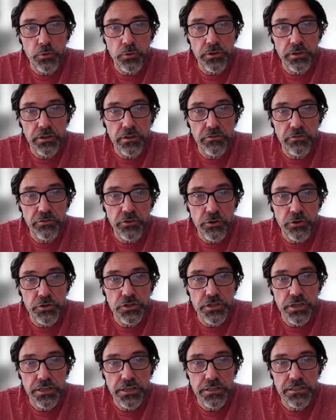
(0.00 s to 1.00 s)
we did the
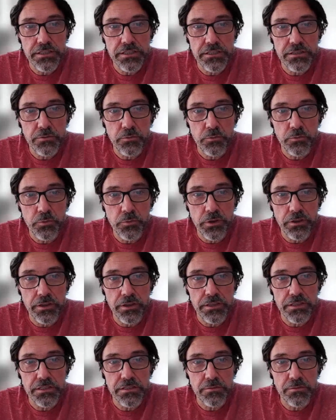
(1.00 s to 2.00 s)
first tests with
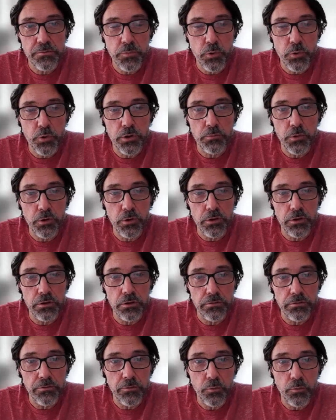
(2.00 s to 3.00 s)
this
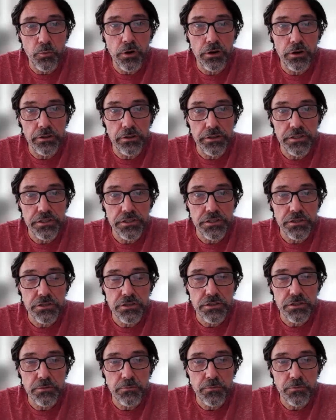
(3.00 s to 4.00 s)
portable wireless
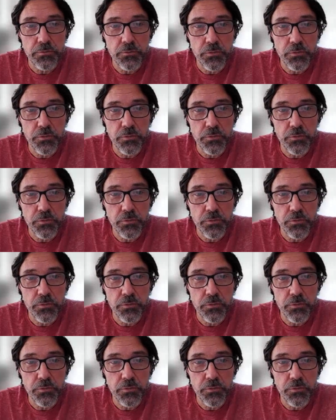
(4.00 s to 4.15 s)
system,